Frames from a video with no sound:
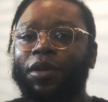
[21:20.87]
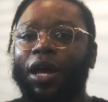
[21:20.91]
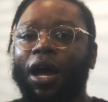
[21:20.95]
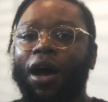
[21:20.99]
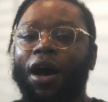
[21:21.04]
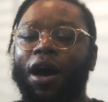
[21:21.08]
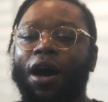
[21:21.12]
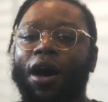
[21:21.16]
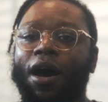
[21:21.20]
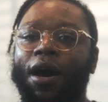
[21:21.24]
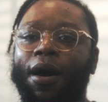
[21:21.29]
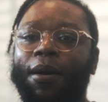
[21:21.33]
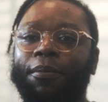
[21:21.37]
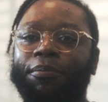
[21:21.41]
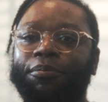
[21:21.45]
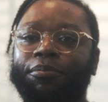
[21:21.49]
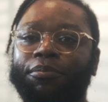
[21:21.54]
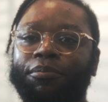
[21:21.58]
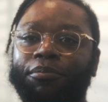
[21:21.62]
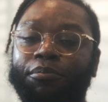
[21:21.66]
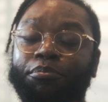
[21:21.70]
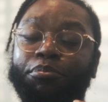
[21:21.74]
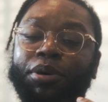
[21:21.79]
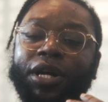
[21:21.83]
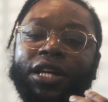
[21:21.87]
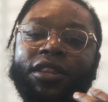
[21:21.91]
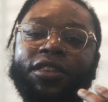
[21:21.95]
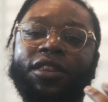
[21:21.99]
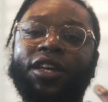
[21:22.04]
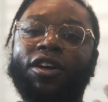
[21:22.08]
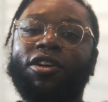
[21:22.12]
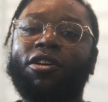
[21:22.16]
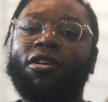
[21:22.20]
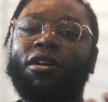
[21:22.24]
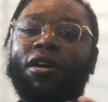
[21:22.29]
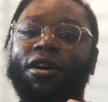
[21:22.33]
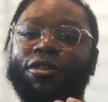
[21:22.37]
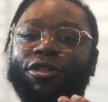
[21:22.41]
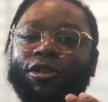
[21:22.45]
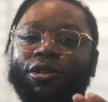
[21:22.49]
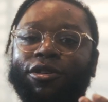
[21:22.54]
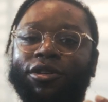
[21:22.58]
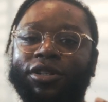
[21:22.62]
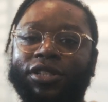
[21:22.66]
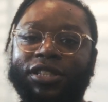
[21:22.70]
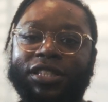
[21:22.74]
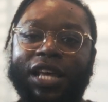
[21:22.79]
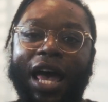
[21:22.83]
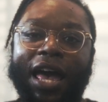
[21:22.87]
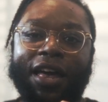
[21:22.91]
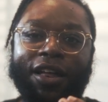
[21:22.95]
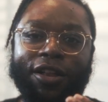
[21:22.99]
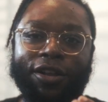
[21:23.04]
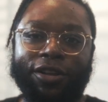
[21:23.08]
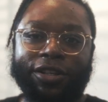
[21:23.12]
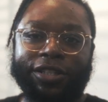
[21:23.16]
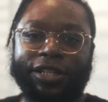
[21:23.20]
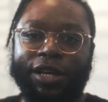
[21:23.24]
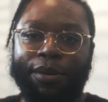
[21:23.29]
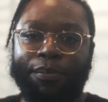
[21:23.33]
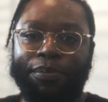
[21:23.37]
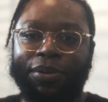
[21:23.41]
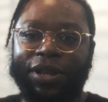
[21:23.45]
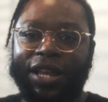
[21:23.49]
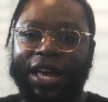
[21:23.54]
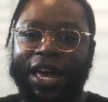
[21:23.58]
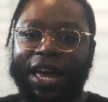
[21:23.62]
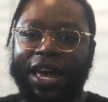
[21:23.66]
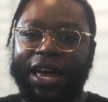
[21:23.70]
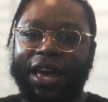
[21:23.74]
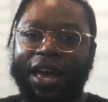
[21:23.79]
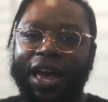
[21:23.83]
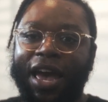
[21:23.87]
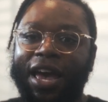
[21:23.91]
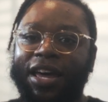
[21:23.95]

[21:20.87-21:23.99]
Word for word: Um, but there are other cycles at play,